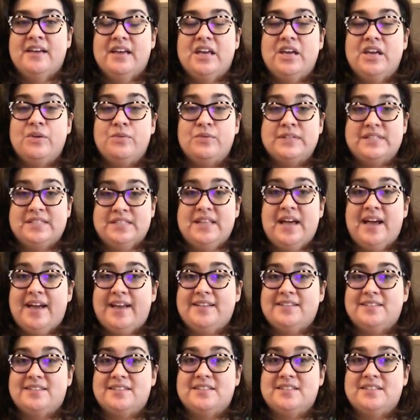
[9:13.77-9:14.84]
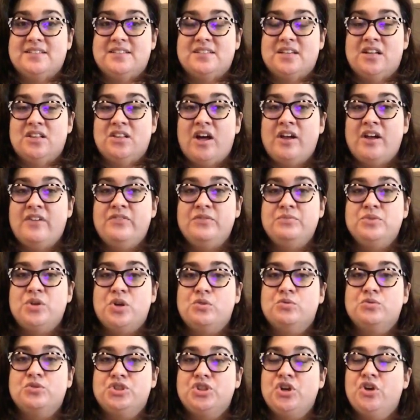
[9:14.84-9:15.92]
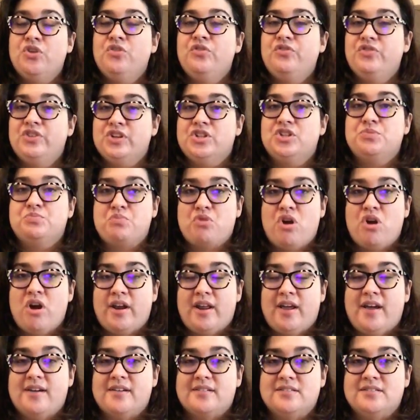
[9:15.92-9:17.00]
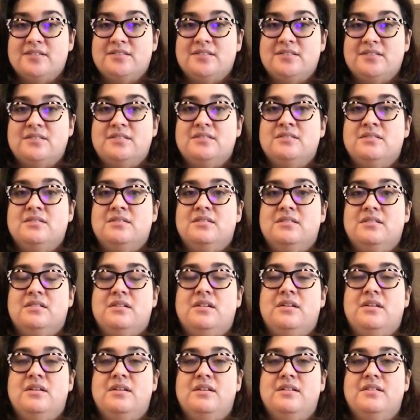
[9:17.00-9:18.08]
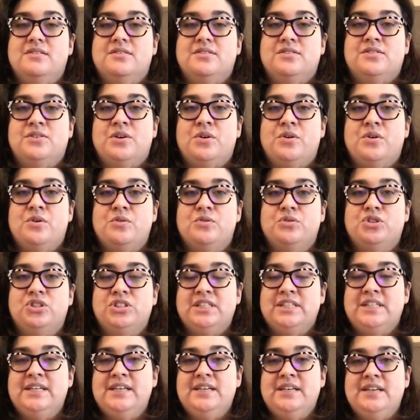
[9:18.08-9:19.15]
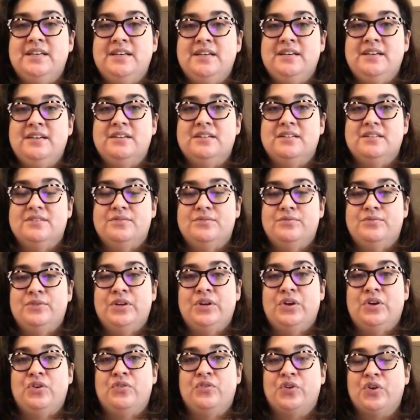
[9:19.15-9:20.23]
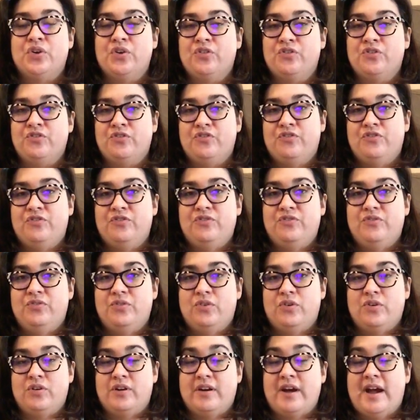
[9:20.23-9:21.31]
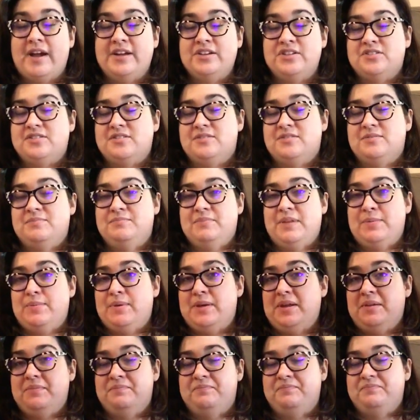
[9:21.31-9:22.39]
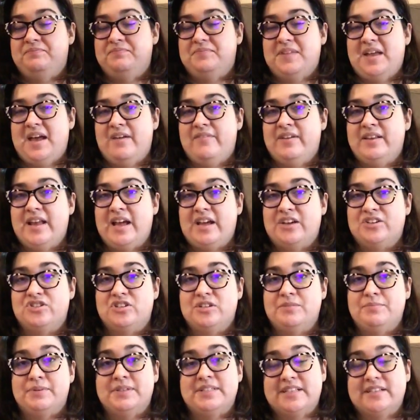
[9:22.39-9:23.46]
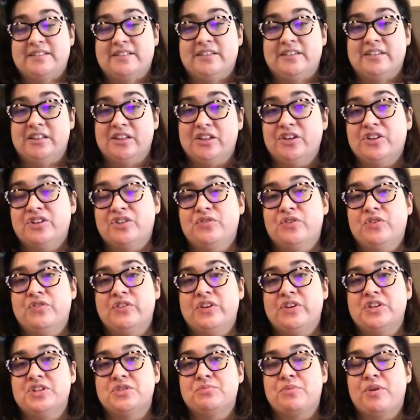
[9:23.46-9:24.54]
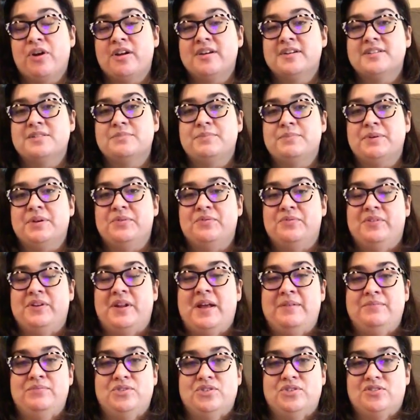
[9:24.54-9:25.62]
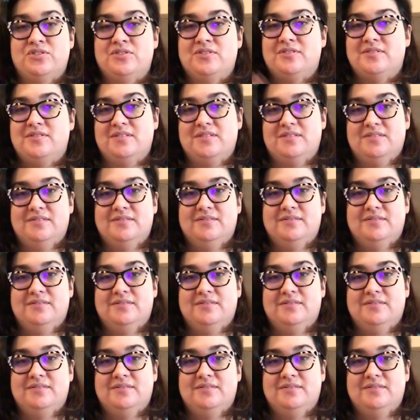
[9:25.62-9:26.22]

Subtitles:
it was nice because a lot of them don't show finished products. So she went over I just maybe haven't actually particularly looked for finished products, but when I'm just